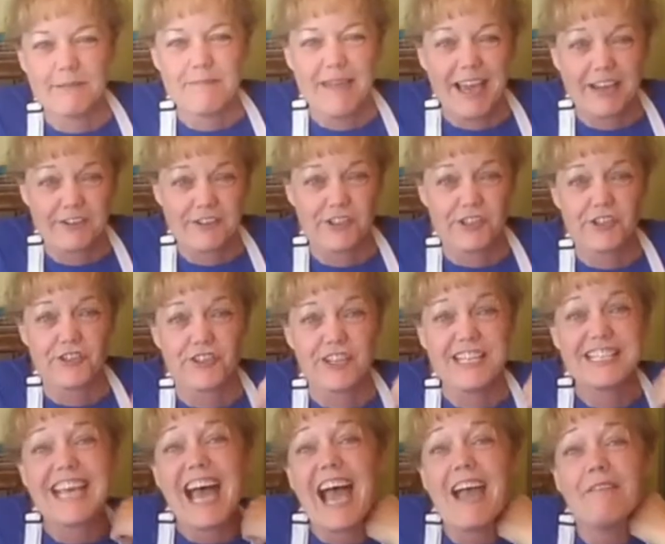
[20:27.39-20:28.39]
extra treats,
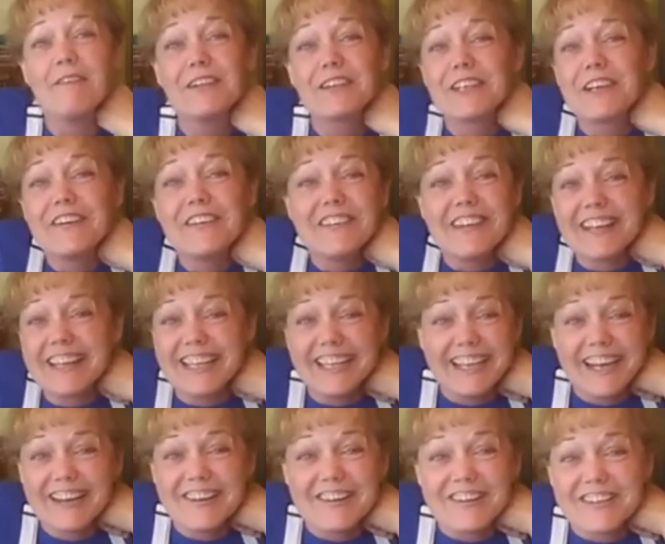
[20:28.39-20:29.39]
I will totally
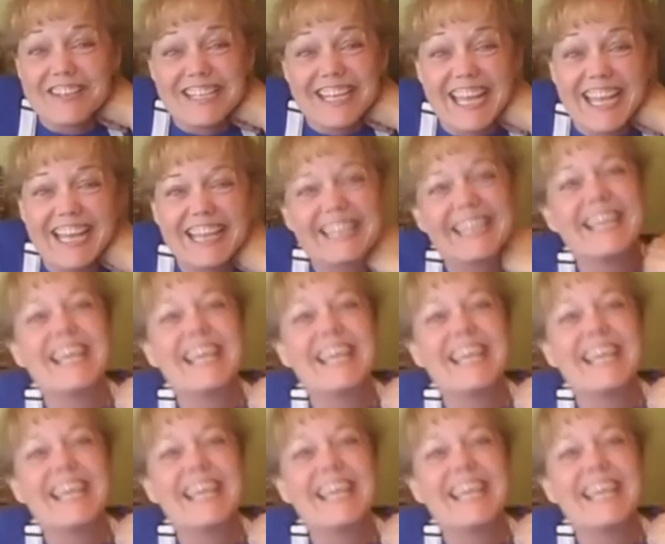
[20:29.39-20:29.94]
understand.